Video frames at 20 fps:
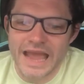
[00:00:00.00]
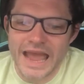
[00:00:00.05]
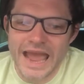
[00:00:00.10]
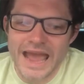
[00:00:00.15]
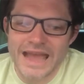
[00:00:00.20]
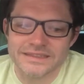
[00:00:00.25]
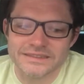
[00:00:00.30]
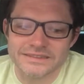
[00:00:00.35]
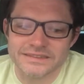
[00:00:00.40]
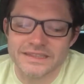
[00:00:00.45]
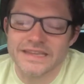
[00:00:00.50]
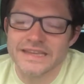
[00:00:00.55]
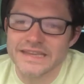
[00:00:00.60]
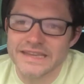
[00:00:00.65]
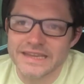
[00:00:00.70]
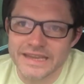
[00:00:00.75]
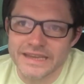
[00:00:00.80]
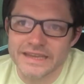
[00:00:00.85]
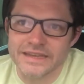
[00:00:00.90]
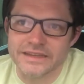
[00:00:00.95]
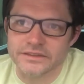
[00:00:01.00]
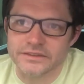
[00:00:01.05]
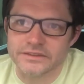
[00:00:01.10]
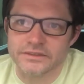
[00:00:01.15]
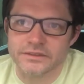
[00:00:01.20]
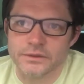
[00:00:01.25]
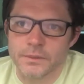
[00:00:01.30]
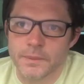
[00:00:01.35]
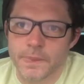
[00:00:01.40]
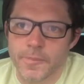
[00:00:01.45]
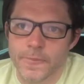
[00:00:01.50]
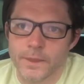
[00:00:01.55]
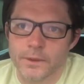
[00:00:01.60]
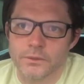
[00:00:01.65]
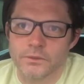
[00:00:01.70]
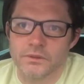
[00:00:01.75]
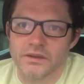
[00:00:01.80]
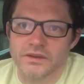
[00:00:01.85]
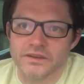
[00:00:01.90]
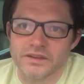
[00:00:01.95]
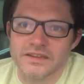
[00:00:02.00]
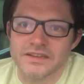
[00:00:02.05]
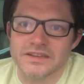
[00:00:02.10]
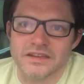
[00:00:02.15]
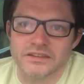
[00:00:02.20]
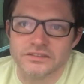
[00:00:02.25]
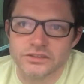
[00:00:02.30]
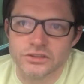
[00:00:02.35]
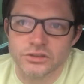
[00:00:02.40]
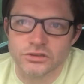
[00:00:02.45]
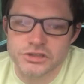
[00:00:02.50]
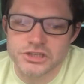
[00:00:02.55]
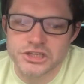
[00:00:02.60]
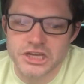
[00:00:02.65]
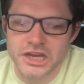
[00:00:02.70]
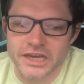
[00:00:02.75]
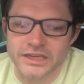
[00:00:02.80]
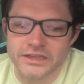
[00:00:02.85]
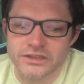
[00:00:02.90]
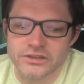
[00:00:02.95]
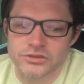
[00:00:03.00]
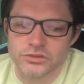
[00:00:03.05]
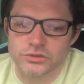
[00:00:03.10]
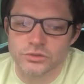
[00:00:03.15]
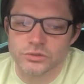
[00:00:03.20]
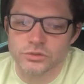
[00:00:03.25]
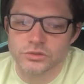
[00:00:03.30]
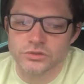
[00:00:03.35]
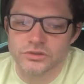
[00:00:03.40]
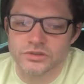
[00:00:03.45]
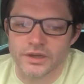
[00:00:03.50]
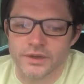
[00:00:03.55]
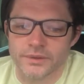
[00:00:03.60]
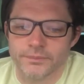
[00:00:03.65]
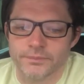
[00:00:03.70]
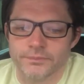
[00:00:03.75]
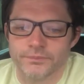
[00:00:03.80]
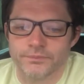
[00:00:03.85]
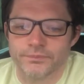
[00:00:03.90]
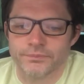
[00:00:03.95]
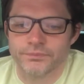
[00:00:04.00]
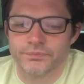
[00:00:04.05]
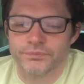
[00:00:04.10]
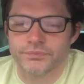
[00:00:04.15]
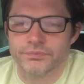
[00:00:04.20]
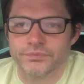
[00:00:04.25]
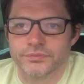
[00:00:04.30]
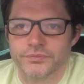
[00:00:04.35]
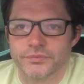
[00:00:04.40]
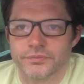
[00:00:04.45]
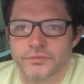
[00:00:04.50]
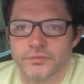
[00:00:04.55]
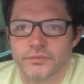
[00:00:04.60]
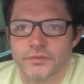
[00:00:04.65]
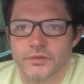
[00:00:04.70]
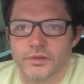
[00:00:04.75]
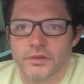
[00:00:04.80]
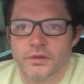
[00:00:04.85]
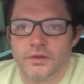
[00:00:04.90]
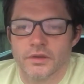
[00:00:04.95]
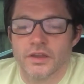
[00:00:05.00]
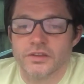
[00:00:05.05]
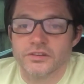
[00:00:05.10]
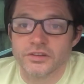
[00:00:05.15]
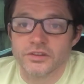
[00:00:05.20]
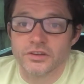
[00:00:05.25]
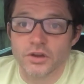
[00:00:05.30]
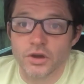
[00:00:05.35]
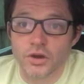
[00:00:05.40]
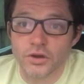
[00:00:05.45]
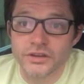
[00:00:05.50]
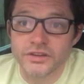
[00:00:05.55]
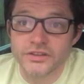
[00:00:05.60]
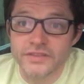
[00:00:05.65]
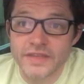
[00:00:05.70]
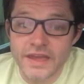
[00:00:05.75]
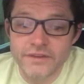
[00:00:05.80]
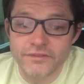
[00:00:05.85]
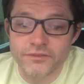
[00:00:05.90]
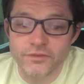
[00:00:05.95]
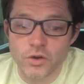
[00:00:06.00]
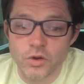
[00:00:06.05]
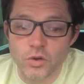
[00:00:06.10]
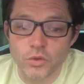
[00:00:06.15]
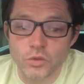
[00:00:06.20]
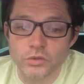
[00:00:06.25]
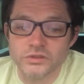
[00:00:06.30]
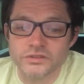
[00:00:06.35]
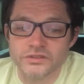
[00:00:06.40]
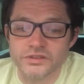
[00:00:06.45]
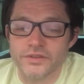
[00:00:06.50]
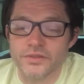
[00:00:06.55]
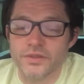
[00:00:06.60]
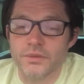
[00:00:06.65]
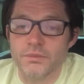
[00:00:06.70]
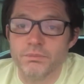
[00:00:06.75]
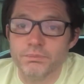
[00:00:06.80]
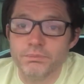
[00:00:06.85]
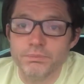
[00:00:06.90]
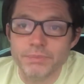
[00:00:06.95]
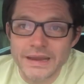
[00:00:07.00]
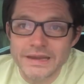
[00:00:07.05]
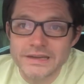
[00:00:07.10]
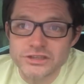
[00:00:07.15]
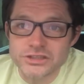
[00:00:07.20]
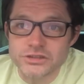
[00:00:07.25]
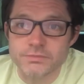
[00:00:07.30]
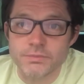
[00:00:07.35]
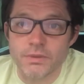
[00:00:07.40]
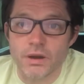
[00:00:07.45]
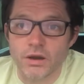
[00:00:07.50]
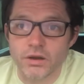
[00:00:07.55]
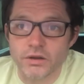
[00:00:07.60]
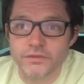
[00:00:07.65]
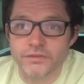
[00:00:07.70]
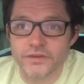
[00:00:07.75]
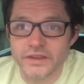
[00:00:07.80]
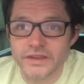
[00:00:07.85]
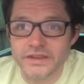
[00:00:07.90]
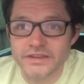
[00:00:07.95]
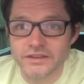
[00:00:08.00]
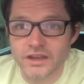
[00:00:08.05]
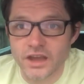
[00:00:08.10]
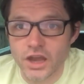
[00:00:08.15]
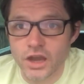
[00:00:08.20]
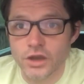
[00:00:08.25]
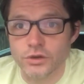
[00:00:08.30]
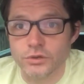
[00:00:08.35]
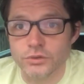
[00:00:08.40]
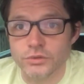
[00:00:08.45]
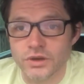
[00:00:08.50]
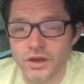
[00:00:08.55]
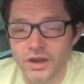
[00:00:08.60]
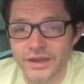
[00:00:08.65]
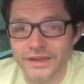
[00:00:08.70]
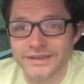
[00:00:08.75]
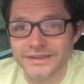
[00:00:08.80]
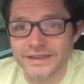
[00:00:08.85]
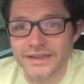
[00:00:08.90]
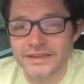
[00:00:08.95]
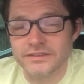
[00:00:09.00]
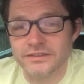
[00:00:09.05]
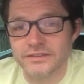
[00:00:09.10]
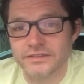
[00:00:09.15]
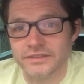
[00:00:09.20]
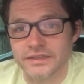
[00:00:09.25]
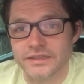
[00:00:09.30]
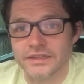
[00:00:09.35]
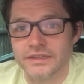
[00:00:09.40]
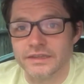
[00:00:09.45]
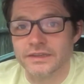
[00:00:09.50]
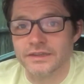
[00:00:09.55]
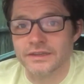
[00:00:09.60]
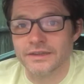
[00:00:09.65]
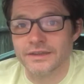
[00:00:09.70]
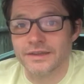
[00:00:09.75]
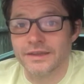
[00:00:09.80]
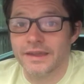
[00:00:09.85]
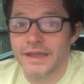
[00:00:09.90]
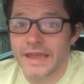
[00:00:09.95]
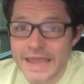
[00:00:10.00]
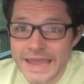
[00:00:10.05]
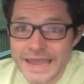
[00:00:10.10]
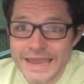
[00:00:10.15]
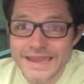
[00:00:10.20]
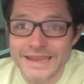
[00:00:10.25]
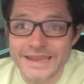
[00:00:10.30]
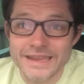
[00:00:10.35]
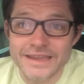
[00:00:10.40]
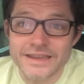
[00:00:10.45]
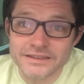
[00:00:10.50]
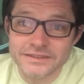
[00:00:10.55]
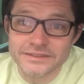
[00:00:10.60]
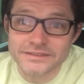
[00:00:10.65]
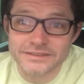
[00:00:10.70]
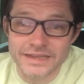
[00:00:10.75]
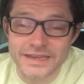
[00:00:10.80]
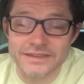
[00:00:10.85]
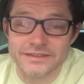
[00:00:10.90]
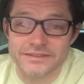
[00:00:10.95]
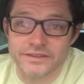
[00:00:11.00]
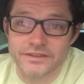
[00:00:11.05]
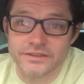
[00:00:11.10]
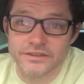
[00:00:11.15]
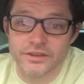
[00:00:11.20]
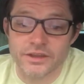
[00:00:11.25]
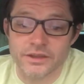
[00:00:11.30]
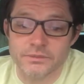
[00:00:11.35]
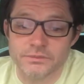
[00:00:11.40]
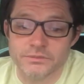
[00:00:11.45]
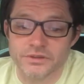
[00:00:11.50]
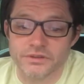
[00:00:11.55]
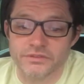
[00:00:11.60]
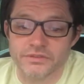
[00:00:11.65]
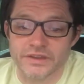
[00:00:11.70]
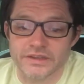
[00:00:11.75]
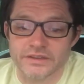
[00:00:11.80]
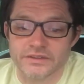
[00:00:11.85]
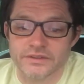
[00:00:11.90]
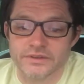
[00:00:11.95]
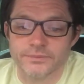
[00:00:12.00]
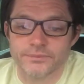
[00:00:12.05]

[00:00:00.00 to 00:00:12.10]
as he is, and he does not change or alter. And so God is therefore also the benchmark for his own identity. He sets the terms of it.